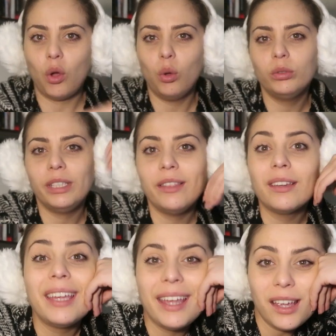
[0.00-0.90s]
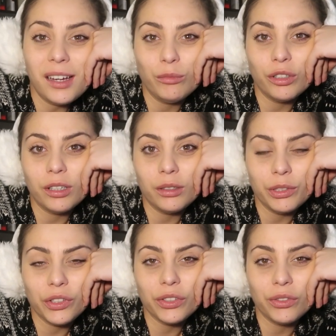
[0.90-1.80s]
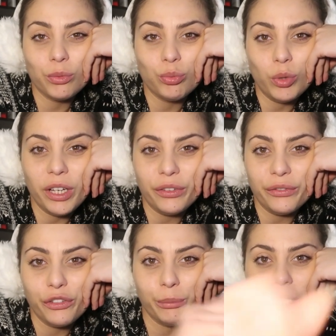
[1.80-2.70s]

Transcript: holding the camera, which is weird for